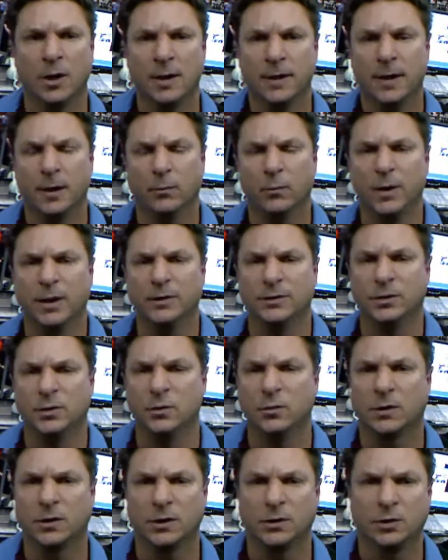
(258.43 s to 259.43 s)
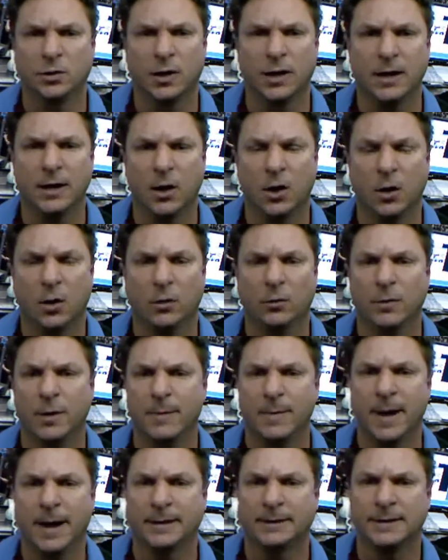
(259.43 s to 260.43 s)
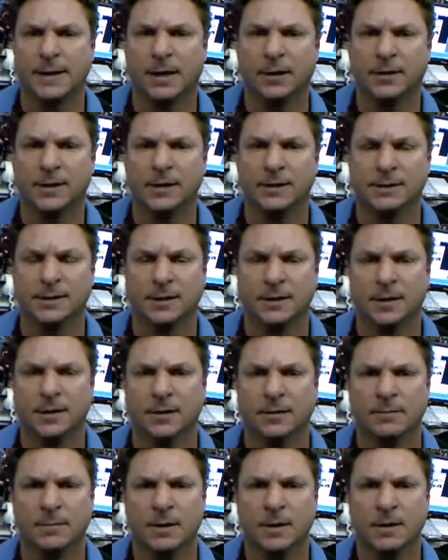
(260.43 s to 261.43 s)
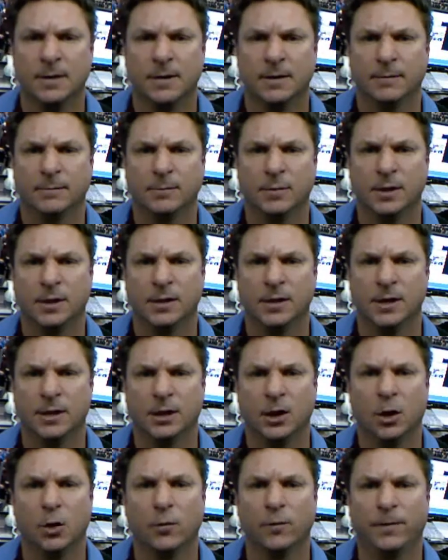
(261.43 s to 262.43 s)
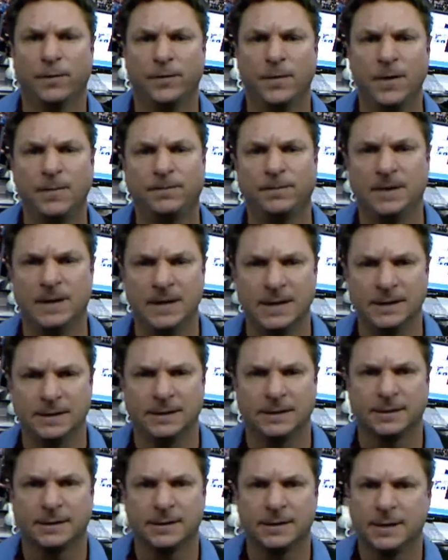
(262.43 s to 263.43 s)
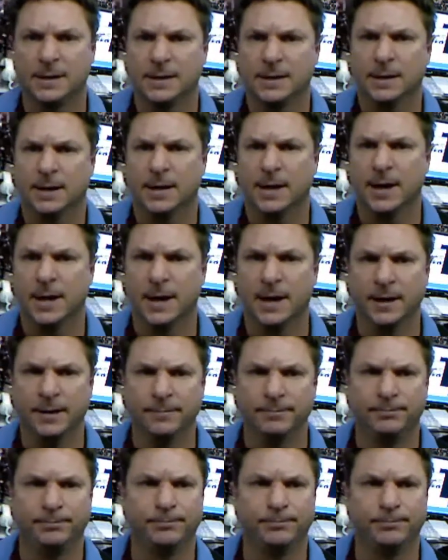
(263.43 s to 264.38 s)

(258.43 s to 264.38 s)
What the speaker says: That Red June could trade all the way back down into the low 50s, and